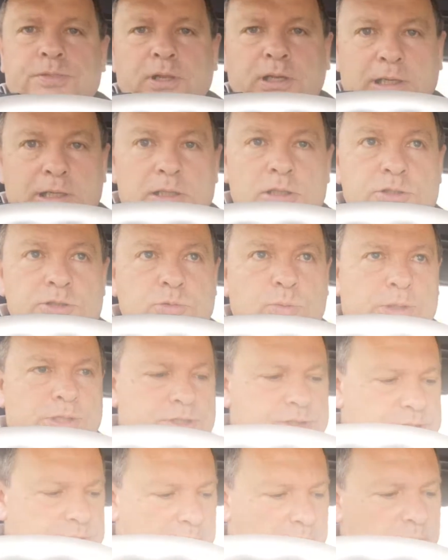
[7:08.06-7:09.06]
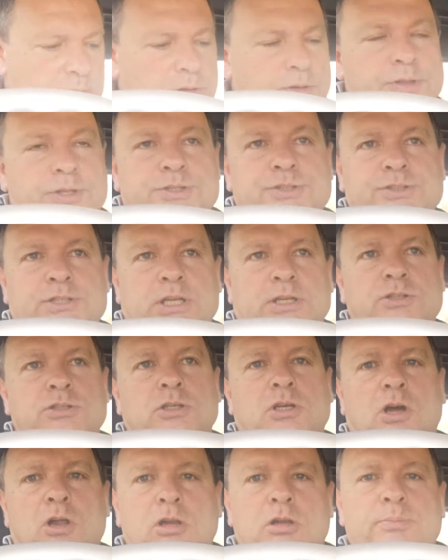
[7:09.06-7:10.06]
The little switch down on the
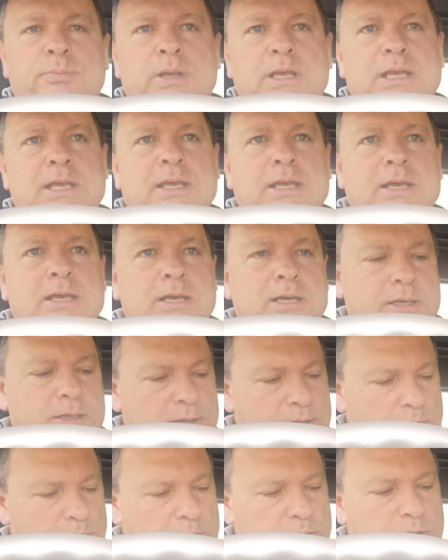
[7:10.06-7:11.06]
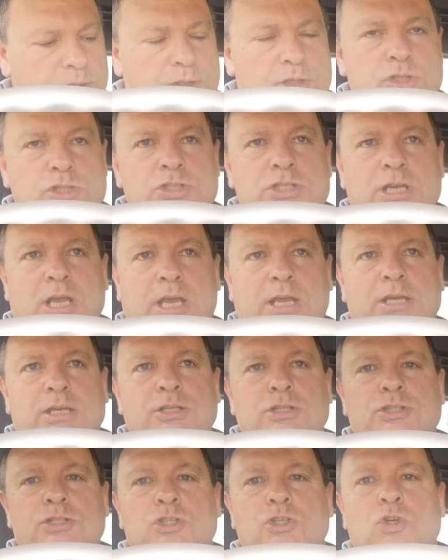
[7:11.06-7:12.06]
center column here can
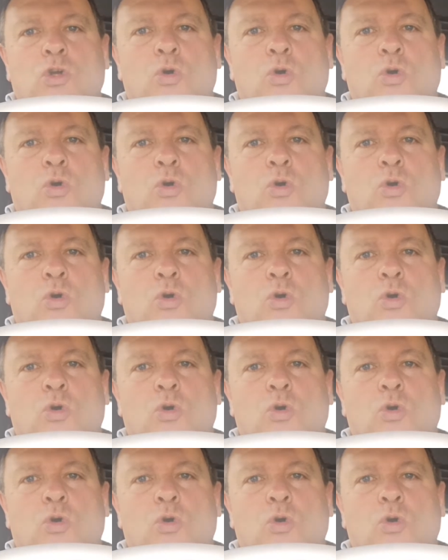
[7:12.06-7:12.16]
change